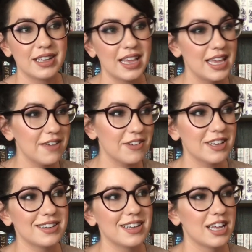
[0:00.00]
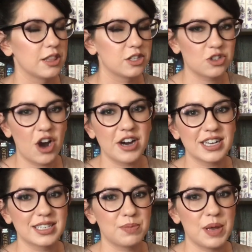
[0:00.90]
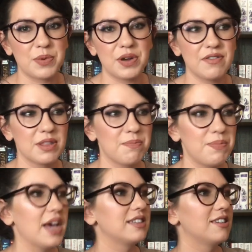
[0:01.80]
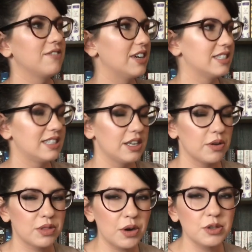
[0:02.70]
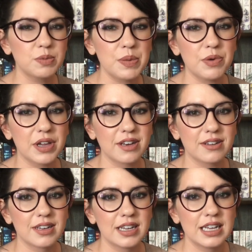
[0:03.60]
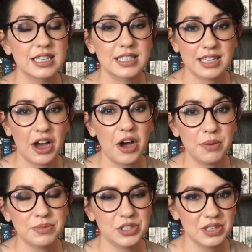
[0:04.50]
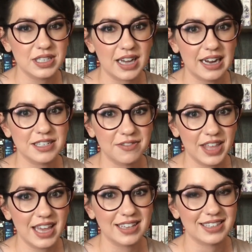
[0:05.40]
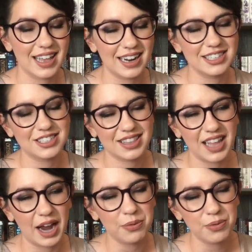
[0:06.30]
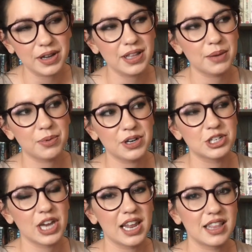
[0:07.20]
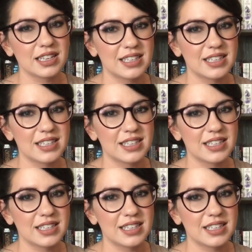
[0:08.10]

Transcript: even the strongest people, even the best of us, you know, those people can succumb to these kinds of things. And I I really appreciated that